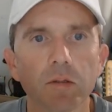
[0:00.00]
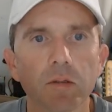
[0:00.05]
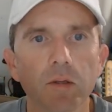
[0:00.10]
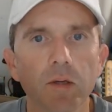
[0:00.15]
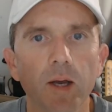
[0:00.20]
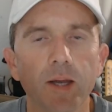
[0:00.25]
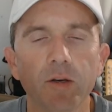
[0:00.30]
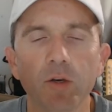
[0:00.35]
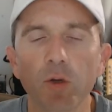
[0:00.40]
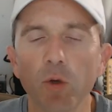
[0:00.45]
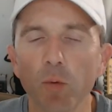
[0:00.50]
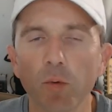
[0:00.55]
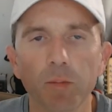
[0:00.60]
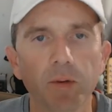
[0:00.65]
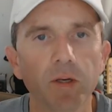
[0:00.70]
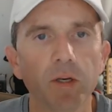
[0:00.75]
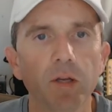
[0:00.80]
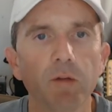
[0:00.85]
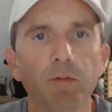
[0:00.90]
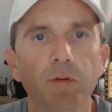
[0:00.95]
I knew it would be
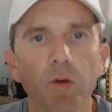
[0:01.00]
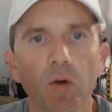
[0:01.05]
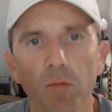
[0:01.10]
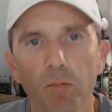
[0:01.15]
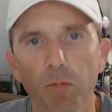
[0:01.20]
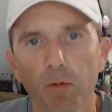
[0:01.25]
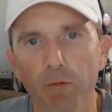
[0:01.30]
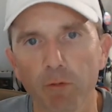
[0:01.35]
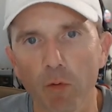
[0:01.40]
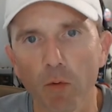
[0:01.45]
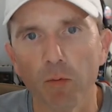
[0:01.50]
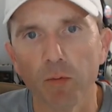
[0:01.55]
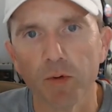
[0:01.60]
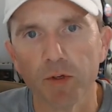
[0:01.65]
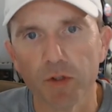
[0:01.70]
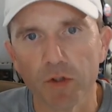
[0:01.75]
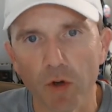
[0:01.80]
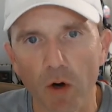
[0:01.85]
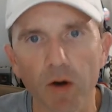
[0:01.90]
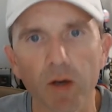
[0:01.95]
difficult before we
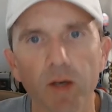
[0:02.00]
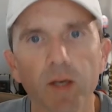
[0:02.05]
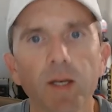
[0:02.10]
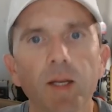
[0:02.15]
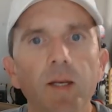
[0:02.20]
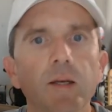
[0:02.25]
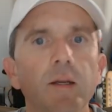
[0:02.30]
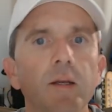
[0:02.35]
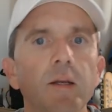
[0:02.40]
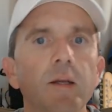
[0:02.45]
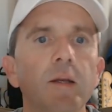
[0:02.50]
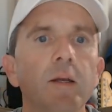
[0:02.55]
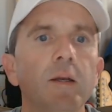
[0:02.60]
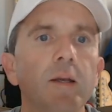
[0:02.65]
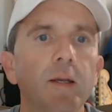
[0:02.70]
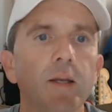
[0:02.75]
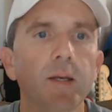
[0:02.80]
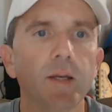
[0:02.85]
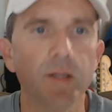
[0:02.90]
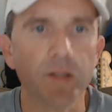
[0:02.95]
started it.
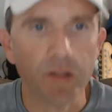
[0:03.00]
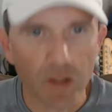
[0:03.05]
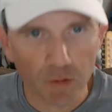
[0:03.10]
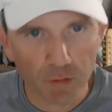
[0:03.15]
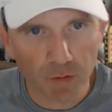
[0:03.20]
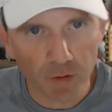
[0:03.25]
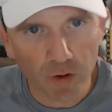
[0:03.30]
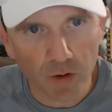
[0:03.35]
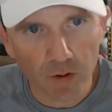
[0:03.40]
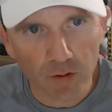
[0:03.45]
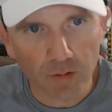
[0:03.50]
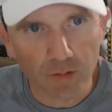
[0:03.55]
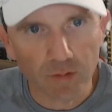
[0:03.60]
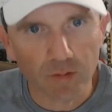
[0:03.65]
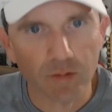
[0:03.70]
It is difficult.